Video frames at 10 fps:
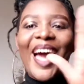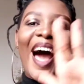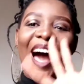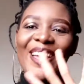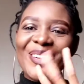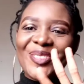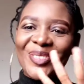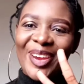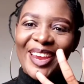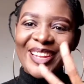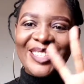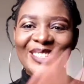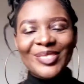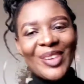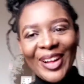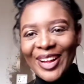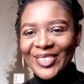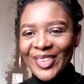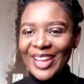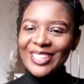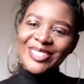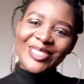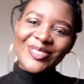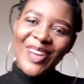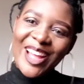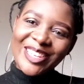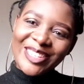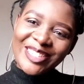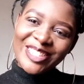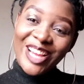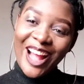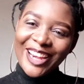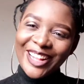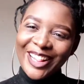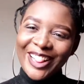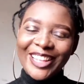Hi friends, welcome back to my channel.